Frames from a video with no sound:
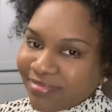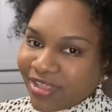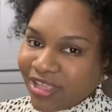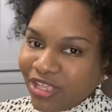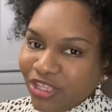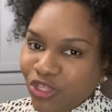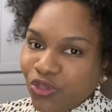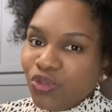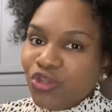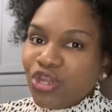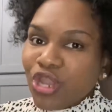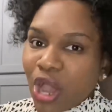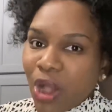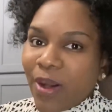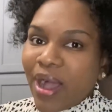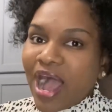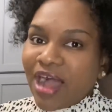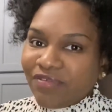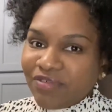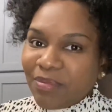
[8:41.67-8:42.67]
you now
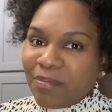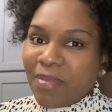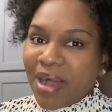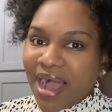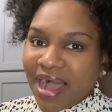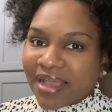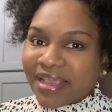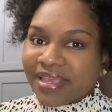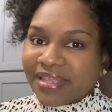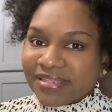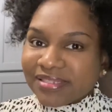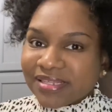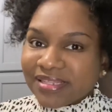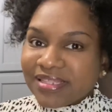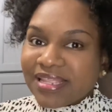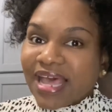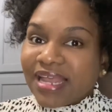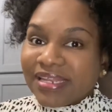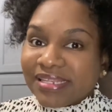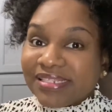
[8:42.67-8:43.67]
have a market
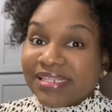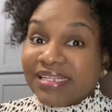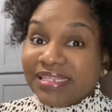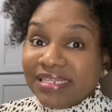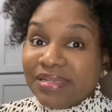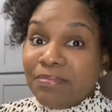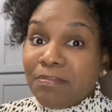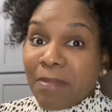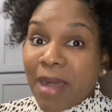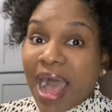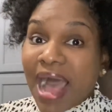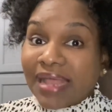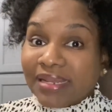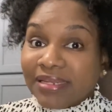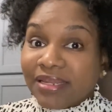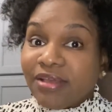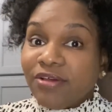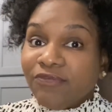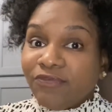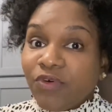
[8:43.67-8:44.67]
that is in demand
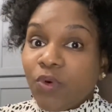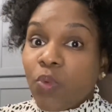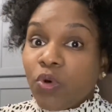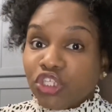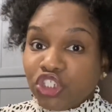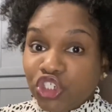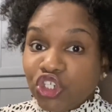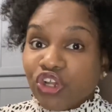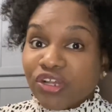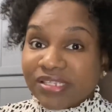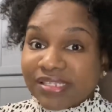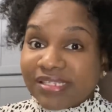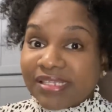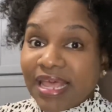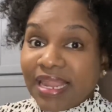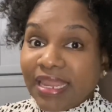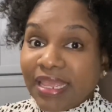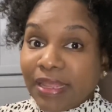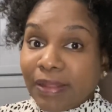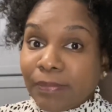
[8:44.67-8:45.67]
for what you're
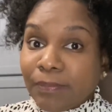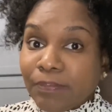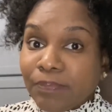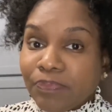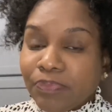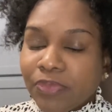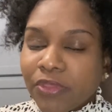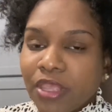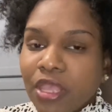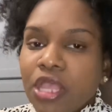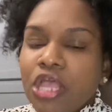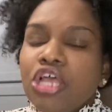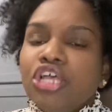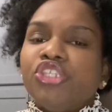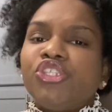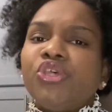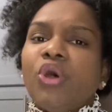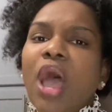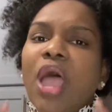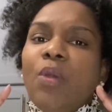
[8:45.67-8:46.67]
selling.
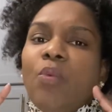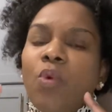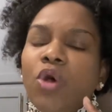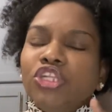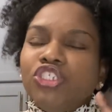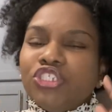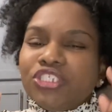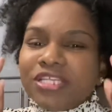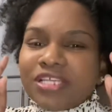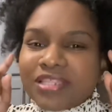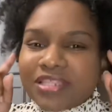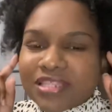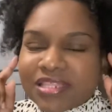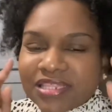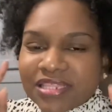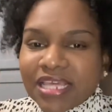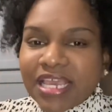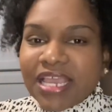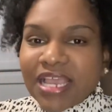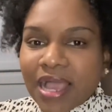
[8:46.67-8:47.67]
So I want you to
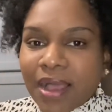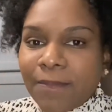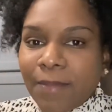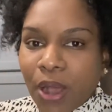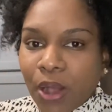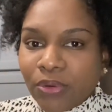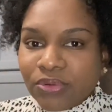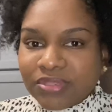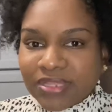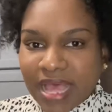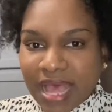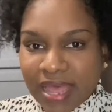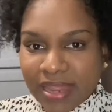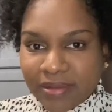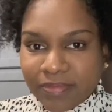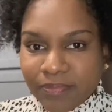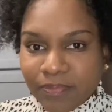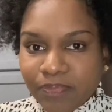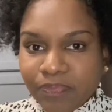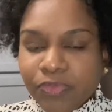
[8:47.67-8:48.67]
think about that.
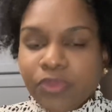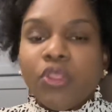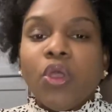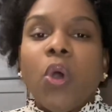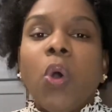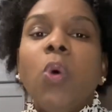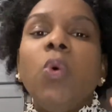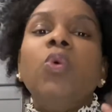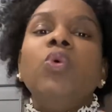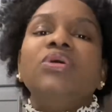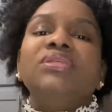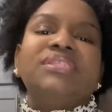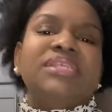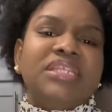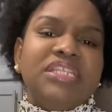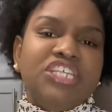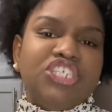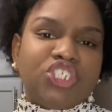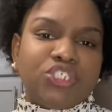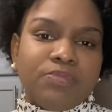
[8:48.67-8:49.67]
Who is the
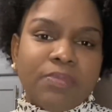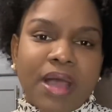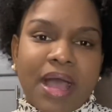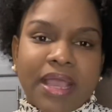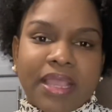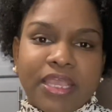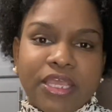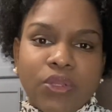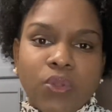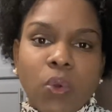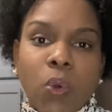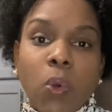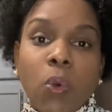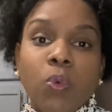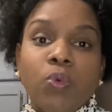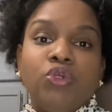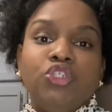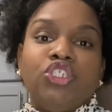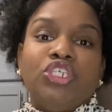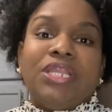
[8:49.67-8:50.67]
niche market? Who
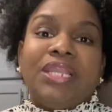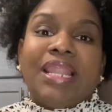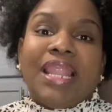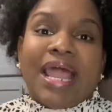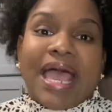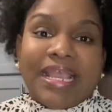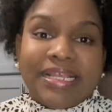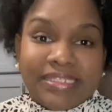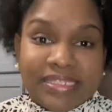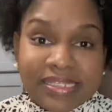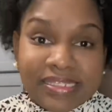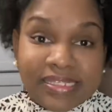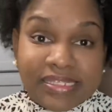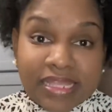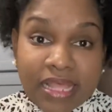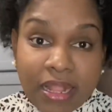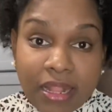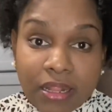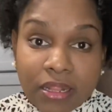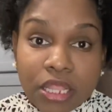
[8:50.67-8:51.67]
would you like to
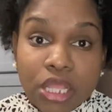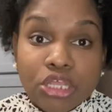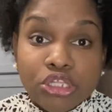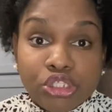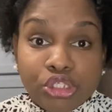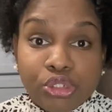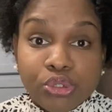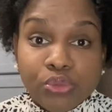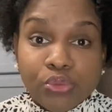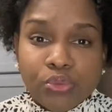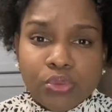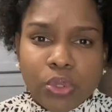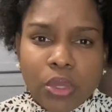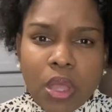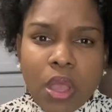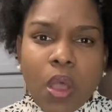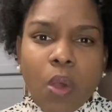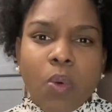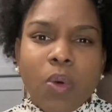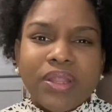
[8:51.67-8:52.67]
sell to?
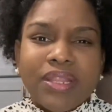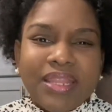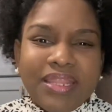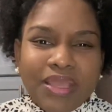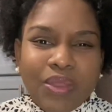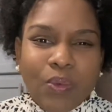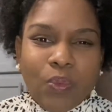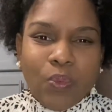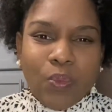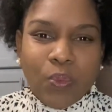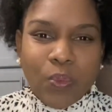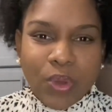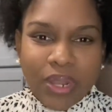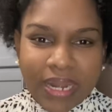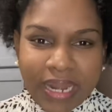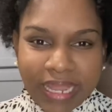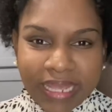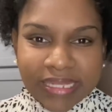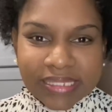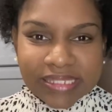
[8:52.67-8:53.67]
What are they
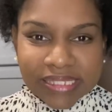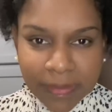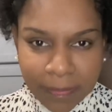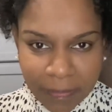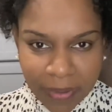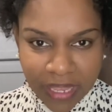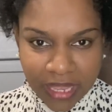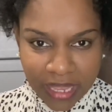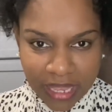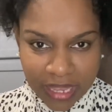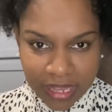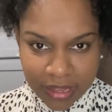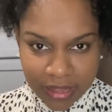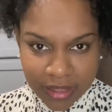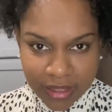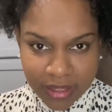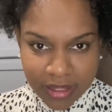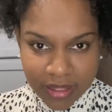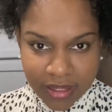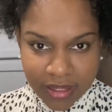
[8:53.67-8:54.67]
willing to pay
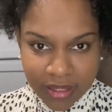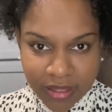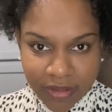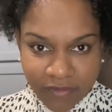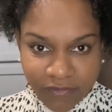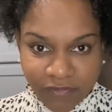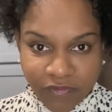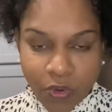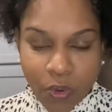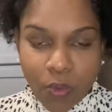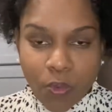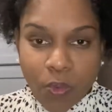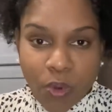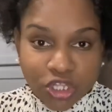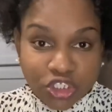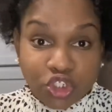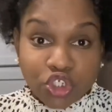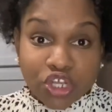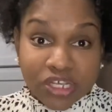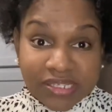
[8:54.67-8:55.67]
for
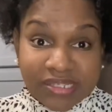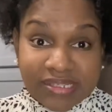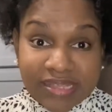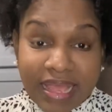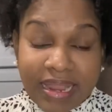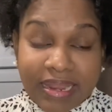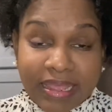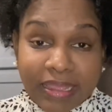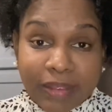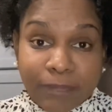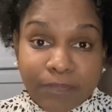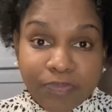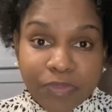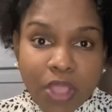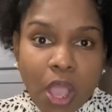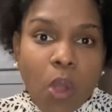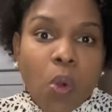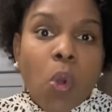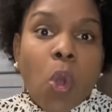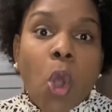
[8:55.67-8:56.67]
what you're selling?
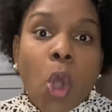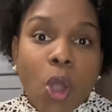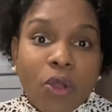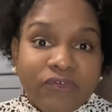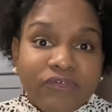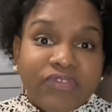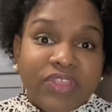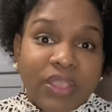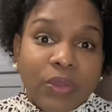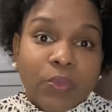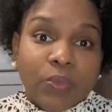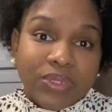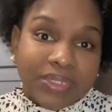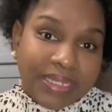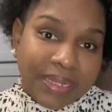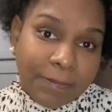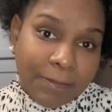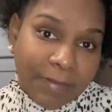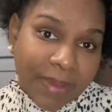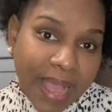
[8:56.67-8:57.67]
How often would they
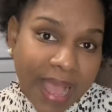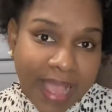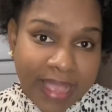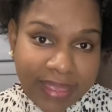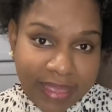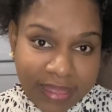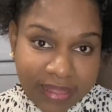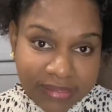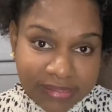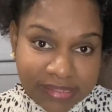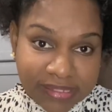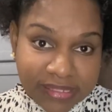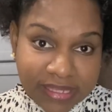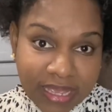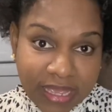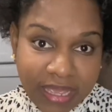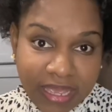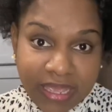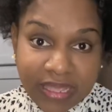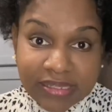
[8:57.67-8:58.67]
buy it?
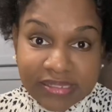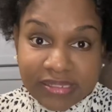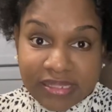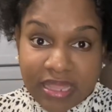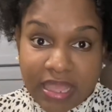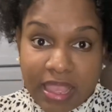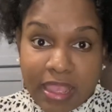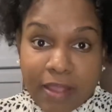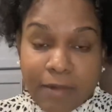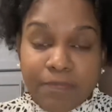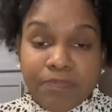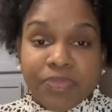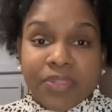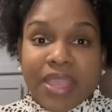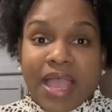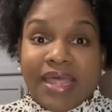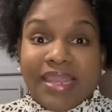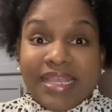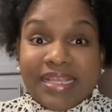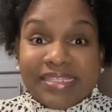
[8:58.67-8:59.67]
Is there
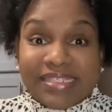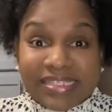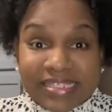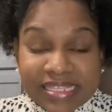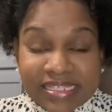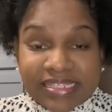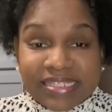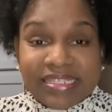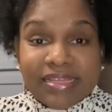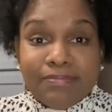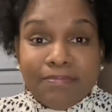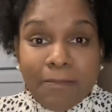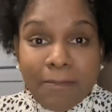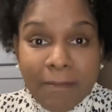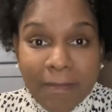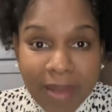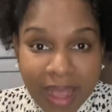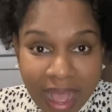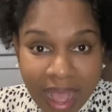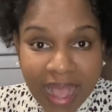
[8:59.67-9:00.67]
an existing
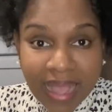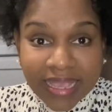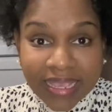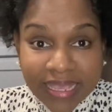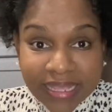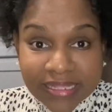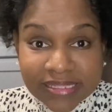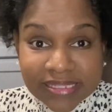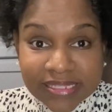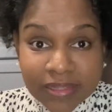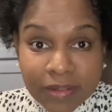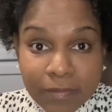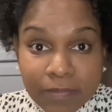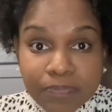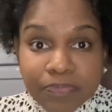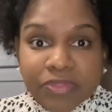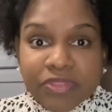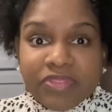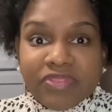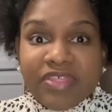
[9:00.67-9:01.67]
market
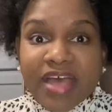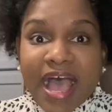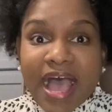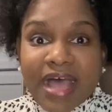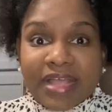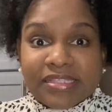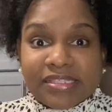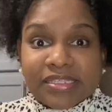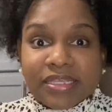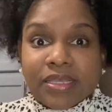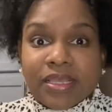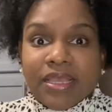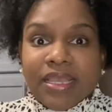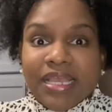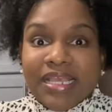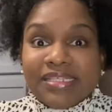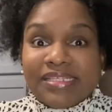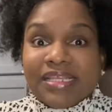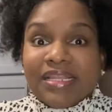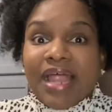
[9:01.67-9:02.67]
that
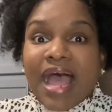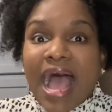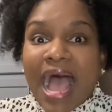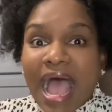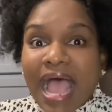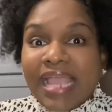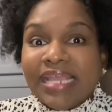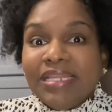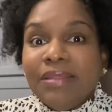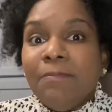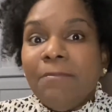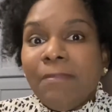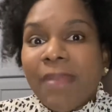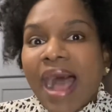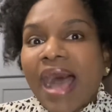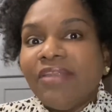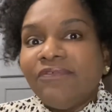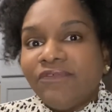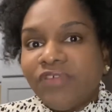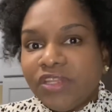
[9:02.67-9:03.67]
is in high
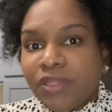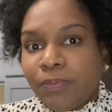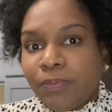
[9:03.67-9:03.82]
demand for the